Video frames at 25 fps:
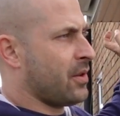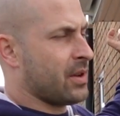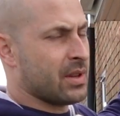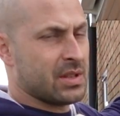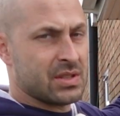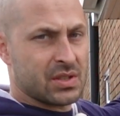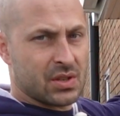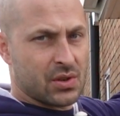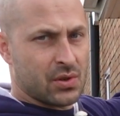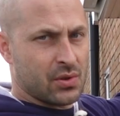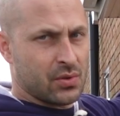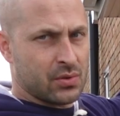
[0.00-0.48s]
the
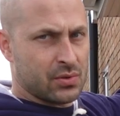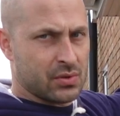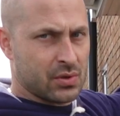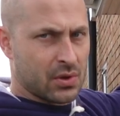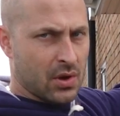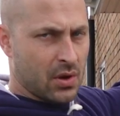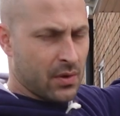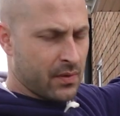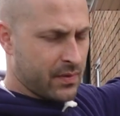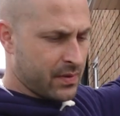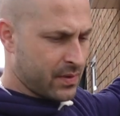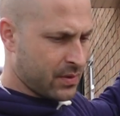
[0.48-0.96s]
screw to
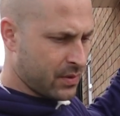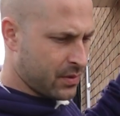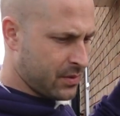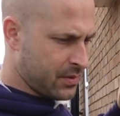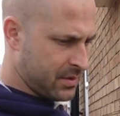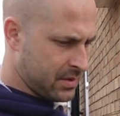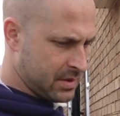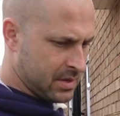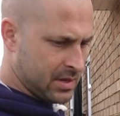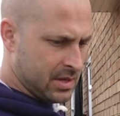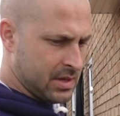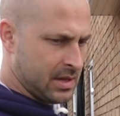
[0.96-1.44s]
go through.
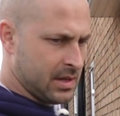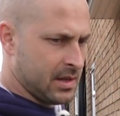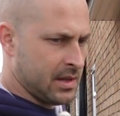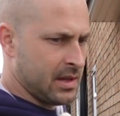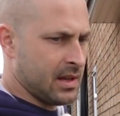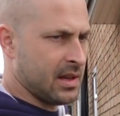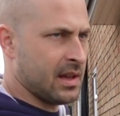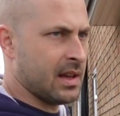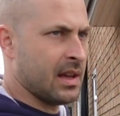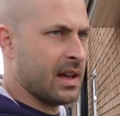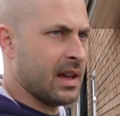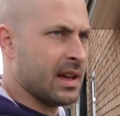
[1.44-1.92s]

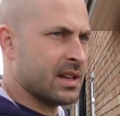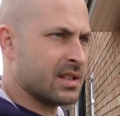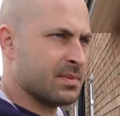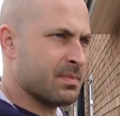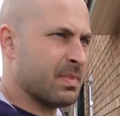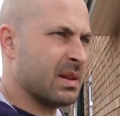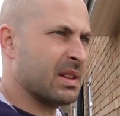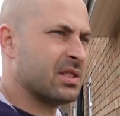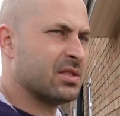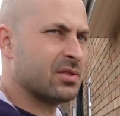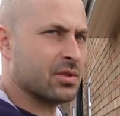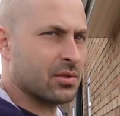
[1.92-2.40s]
It's a
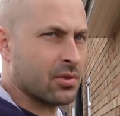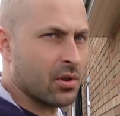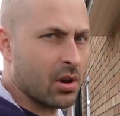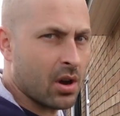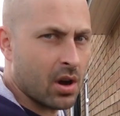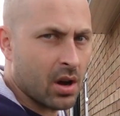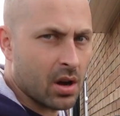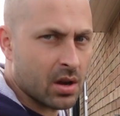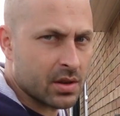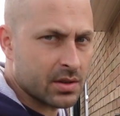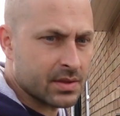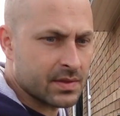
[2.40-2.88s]
bit too
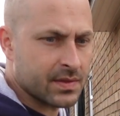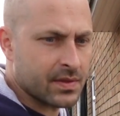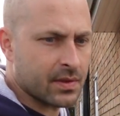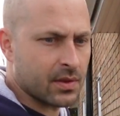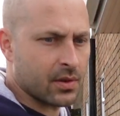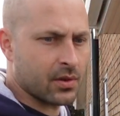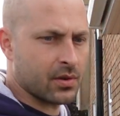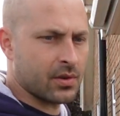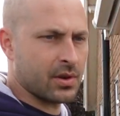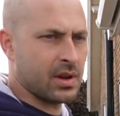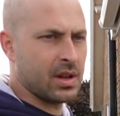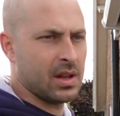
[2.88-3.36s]
hard
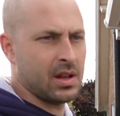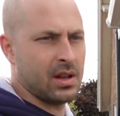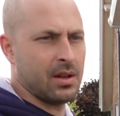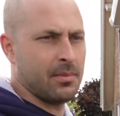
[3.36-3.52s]
for